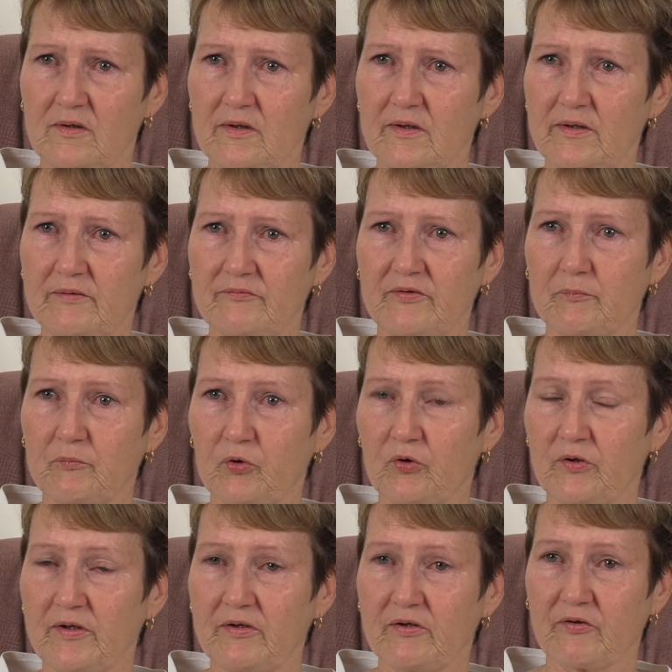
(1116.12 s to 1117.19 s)
Every
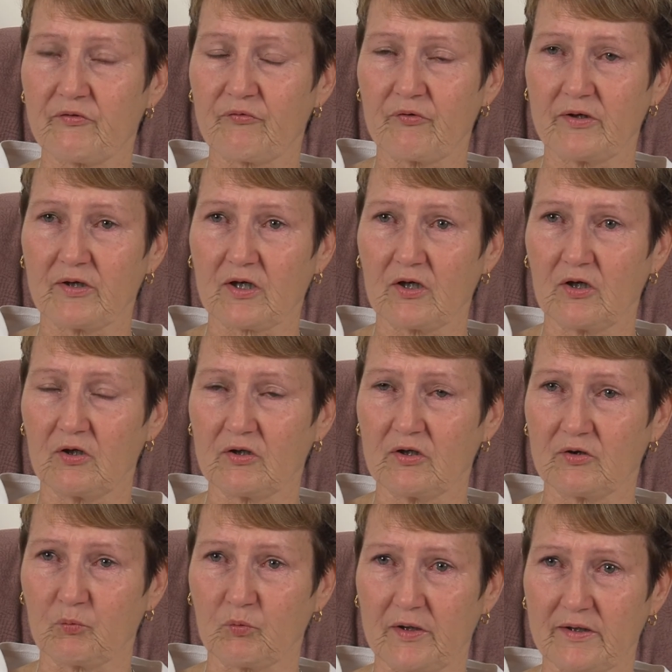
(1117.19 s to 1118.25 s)
morning at 3 o'clock
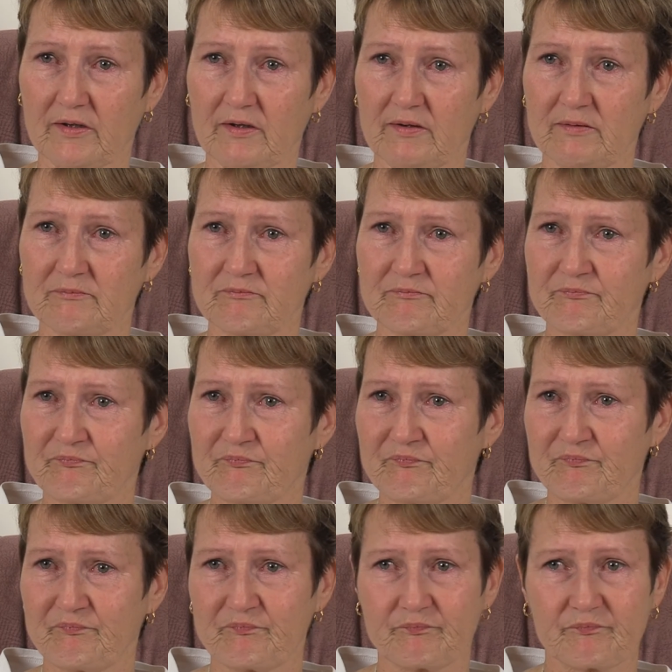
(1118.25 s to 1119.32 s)
I'd wake up,
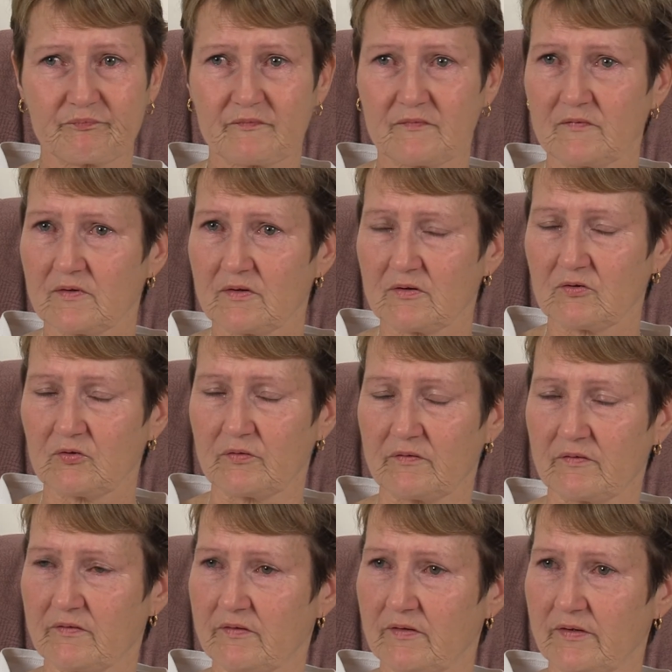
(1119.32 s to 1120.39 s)

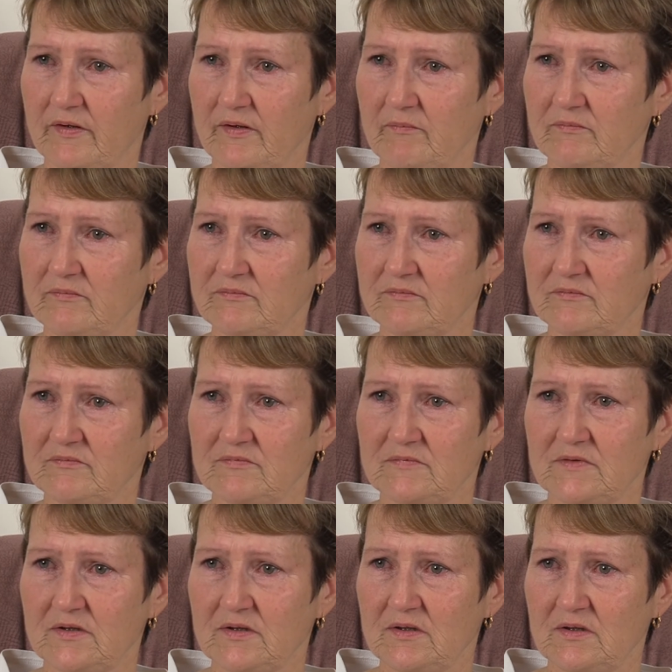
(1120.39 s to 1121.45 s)
couldn't sleep,
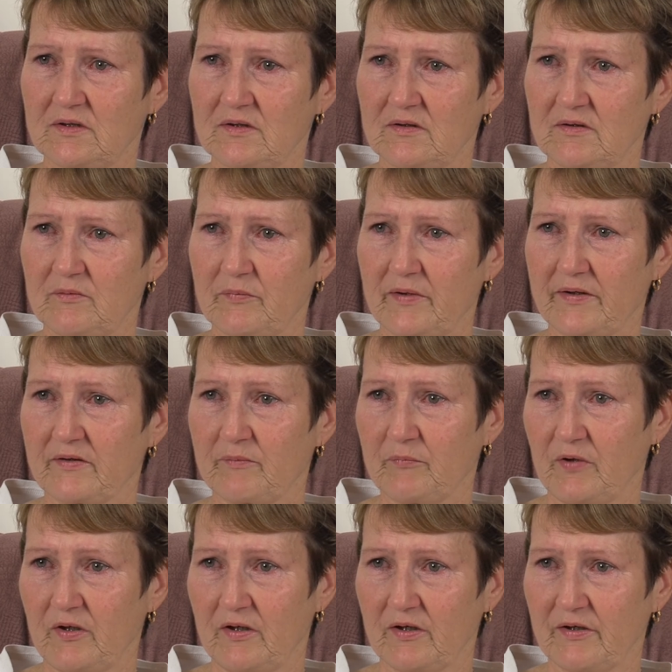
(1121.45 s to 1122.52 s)
make a
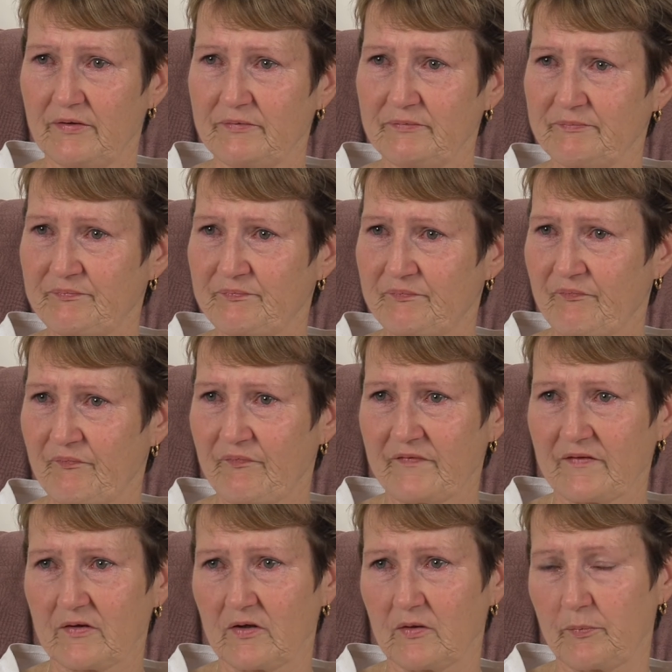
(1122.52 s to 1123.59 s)
Milo,
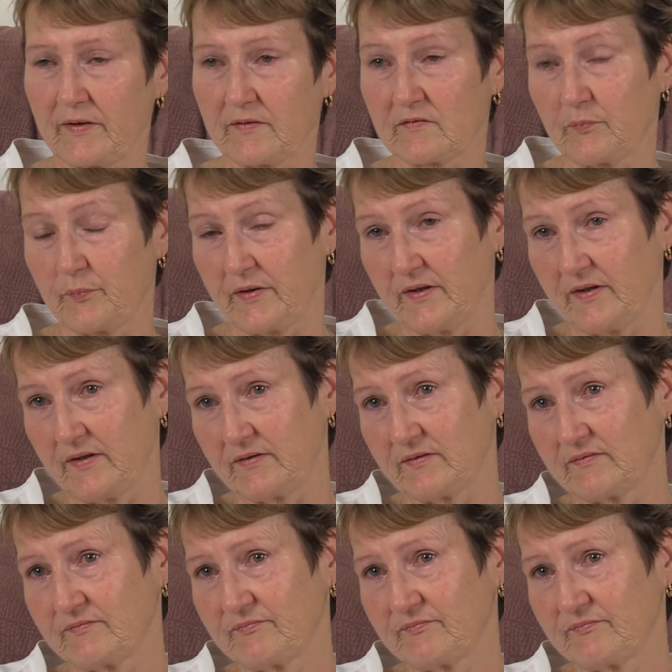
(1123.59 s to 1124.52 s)
go back to bed,